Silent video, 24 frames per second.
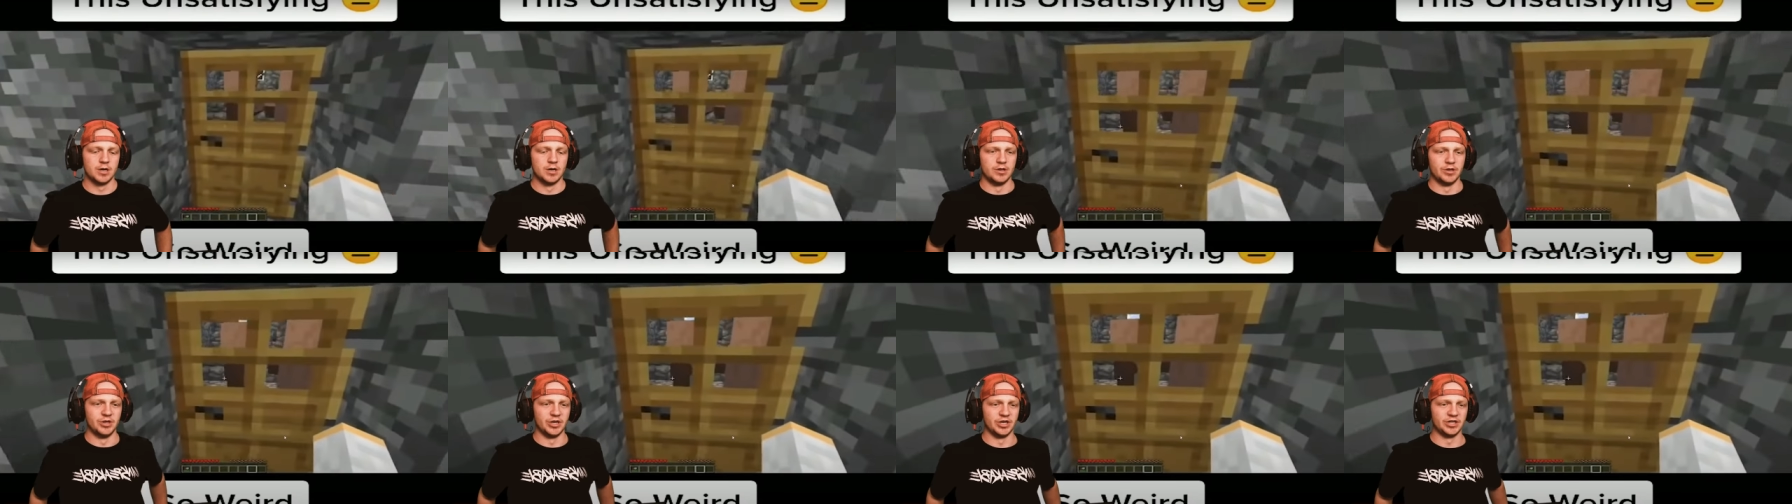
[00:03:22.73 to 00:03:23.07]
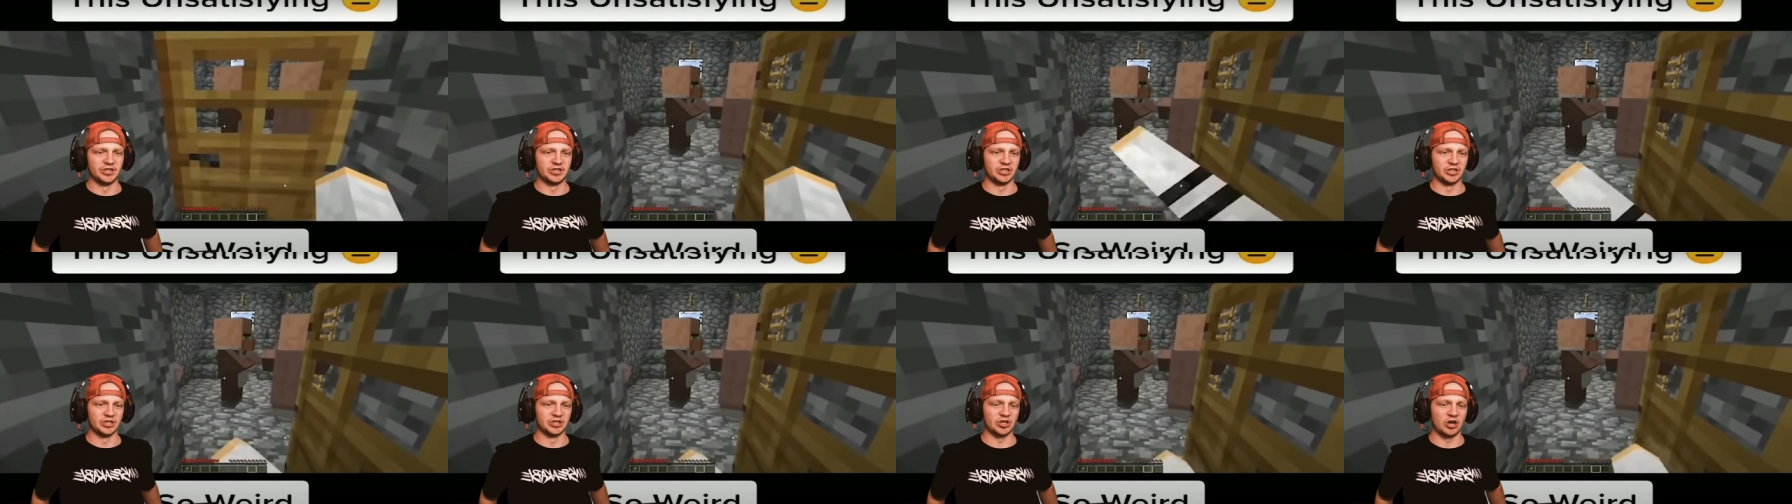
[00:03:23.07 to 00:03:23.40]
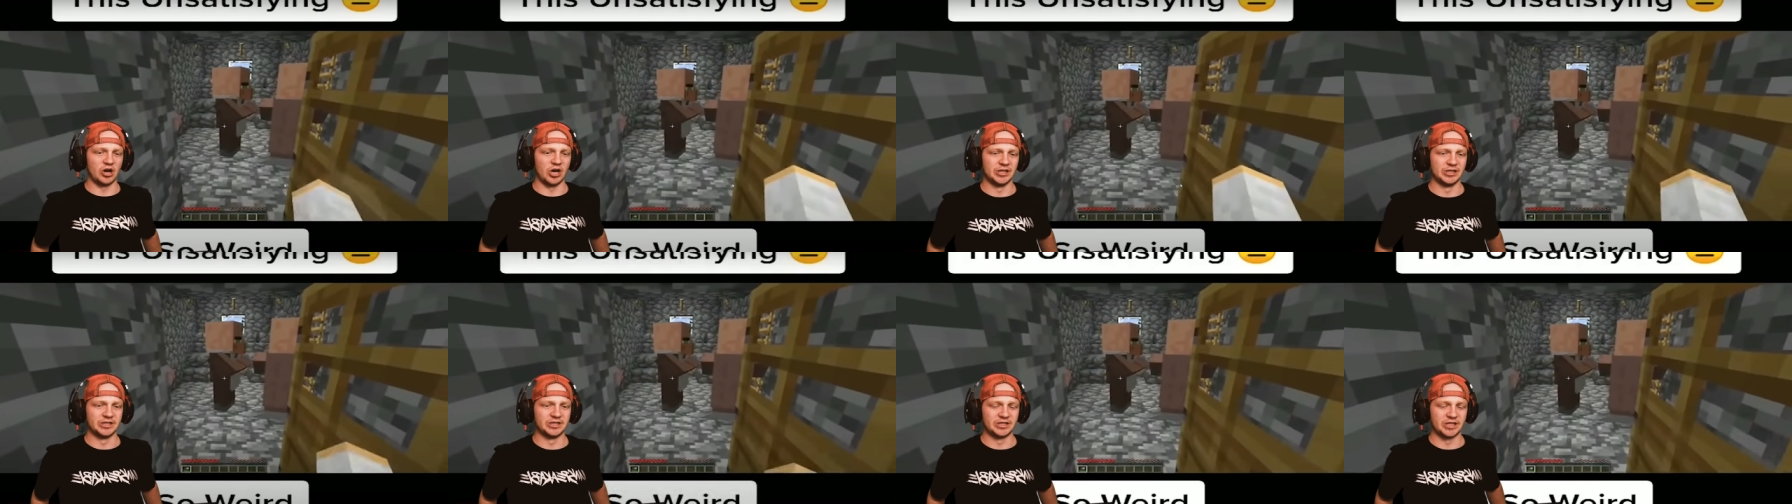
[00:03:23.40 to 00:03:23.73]
This is
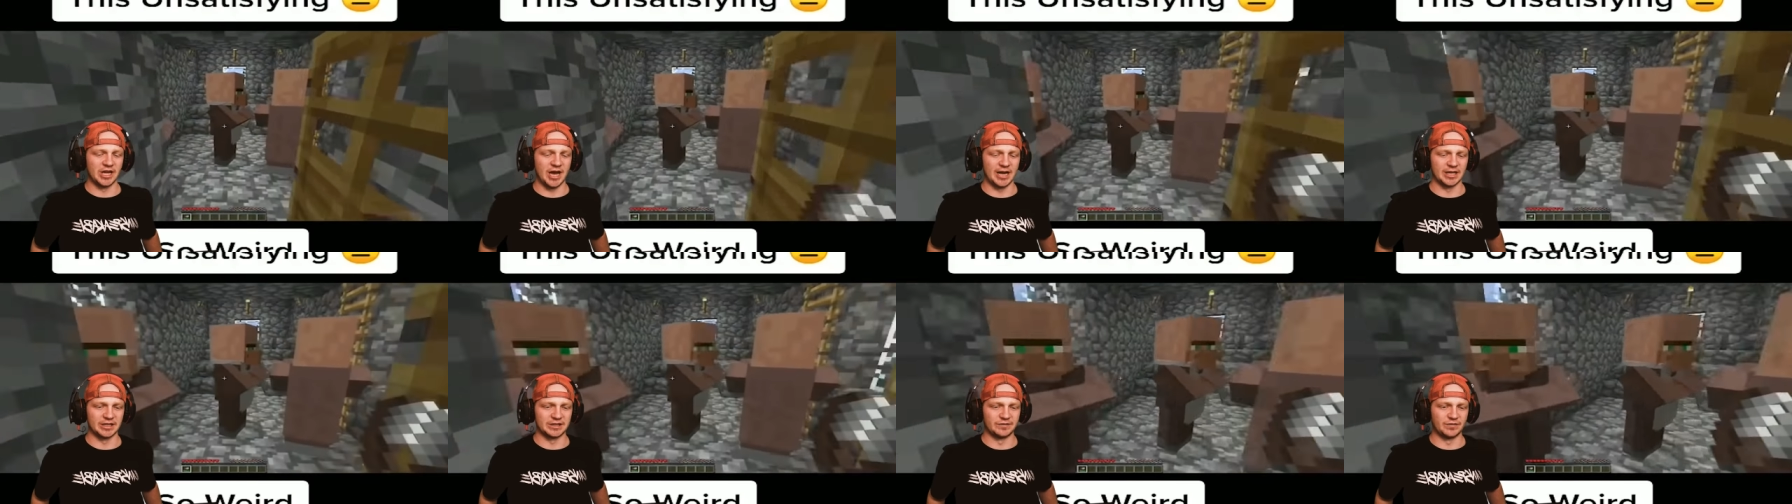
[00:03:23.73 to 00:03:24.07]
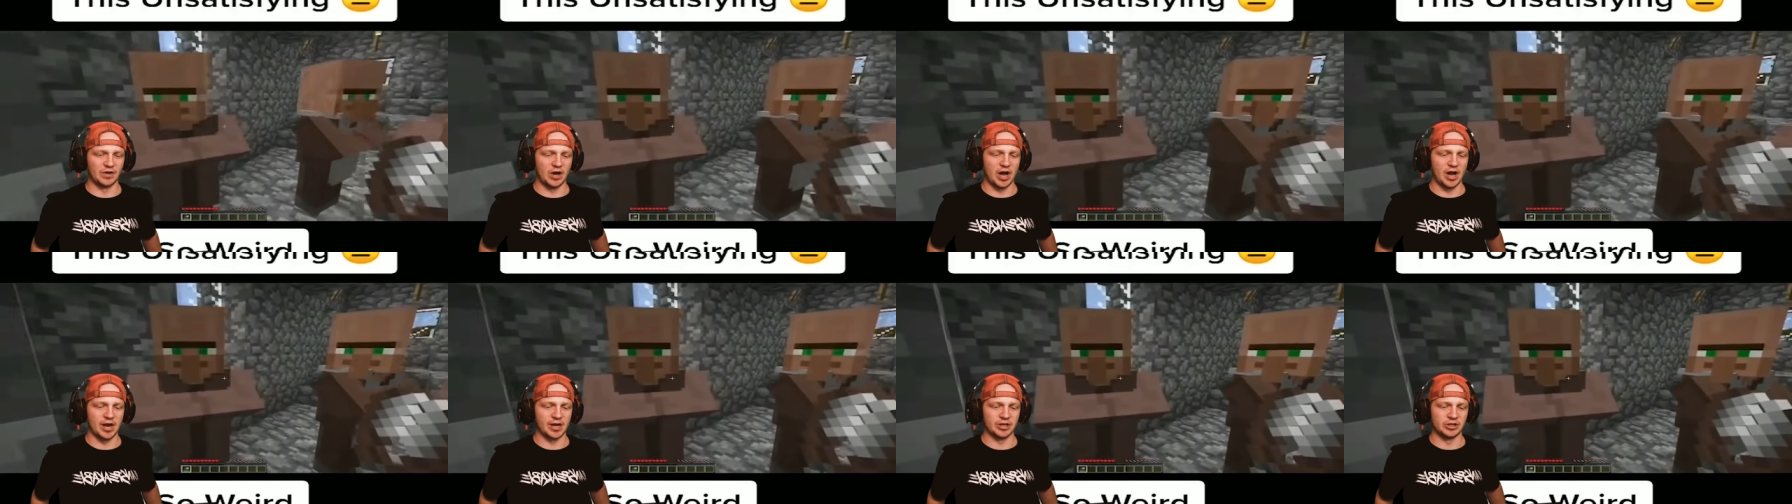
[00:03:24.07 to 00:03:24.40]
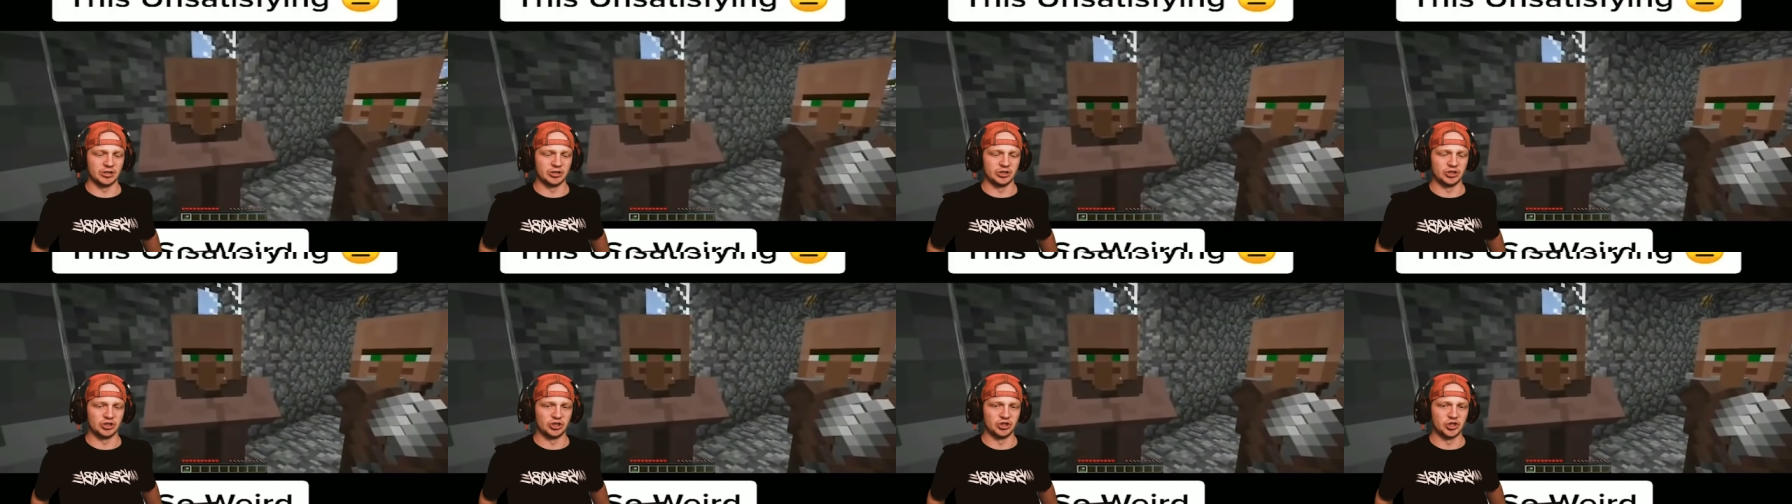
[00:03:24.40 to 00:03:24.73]

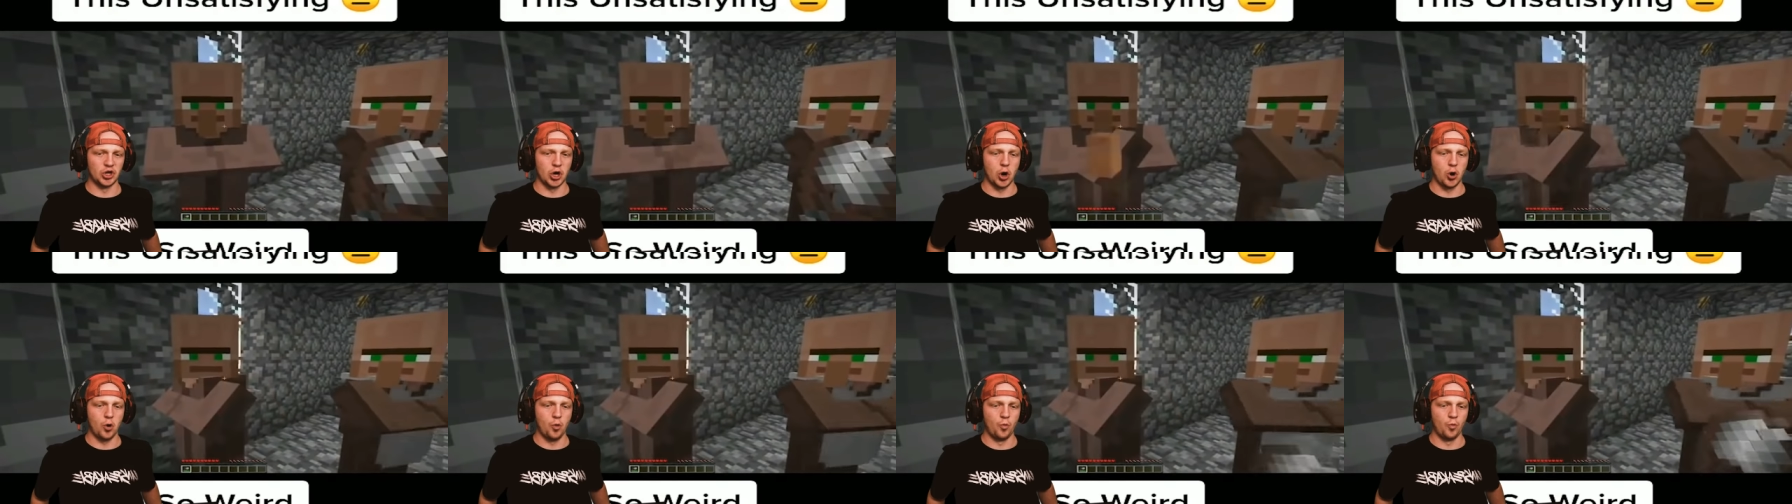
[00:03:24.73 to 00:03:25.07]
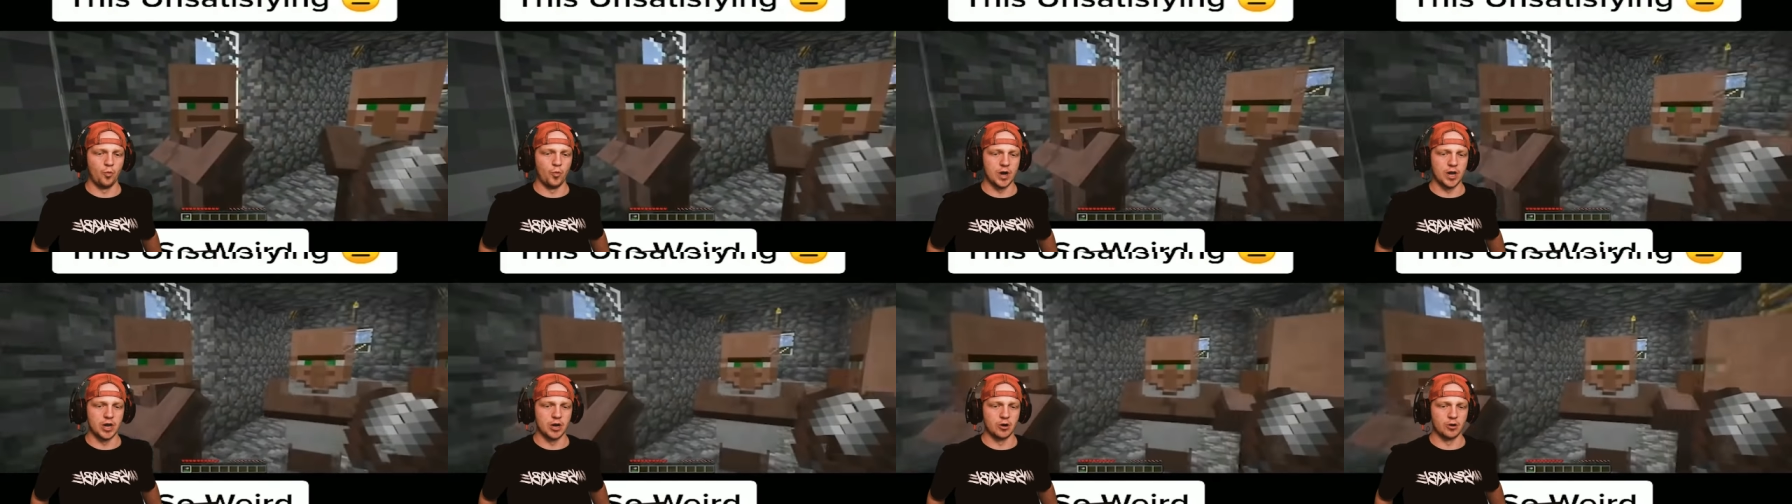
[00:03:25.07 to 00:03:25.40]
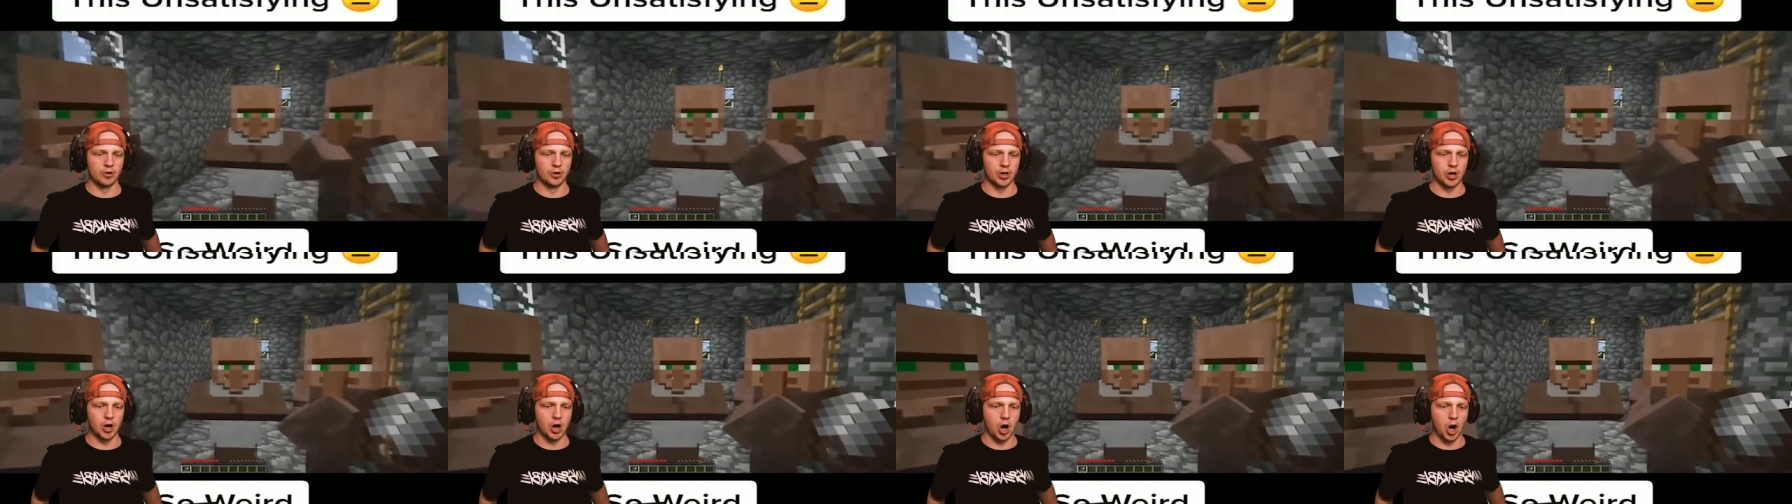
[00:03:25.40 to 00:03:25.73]
unsatisfying. So
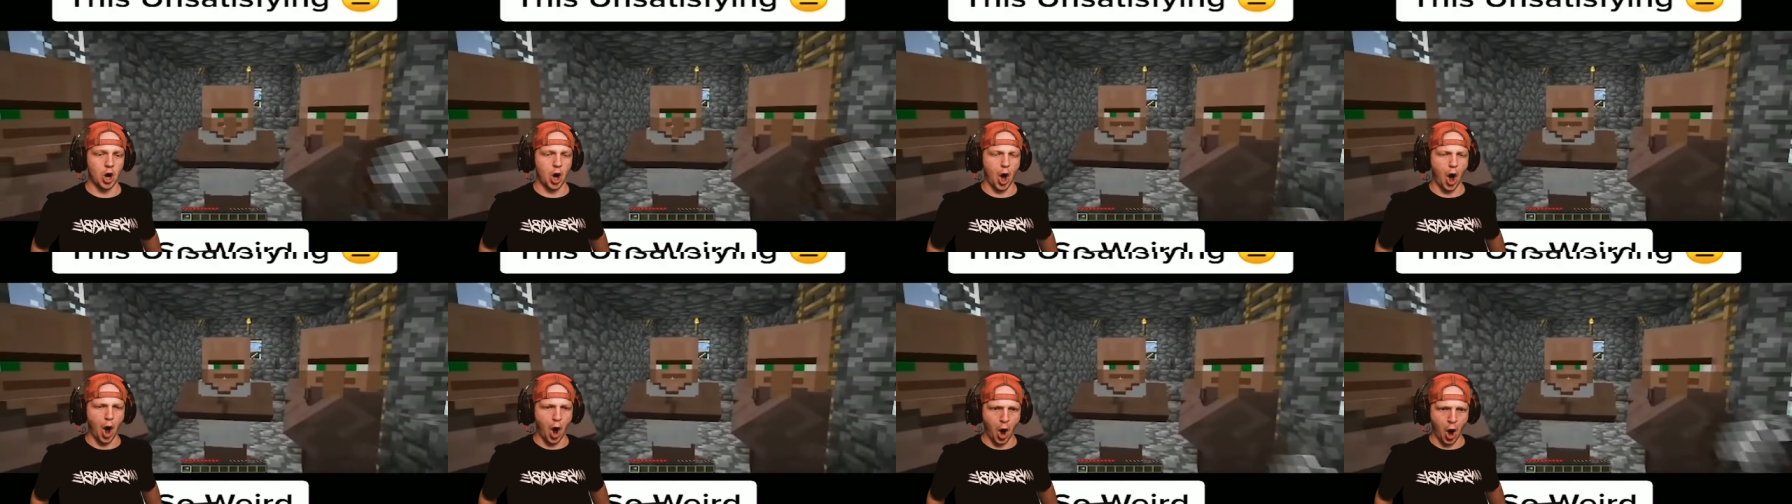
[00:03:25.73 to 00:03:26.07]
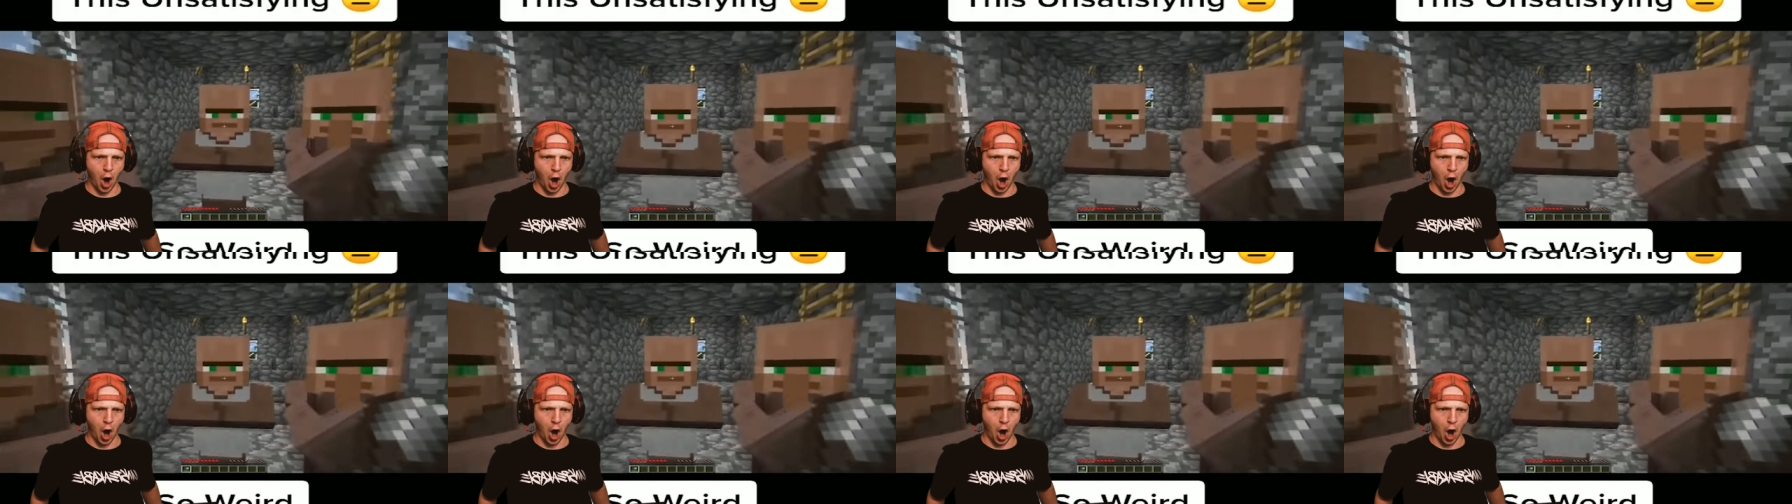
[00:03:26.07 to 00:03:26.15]
weird. Oh.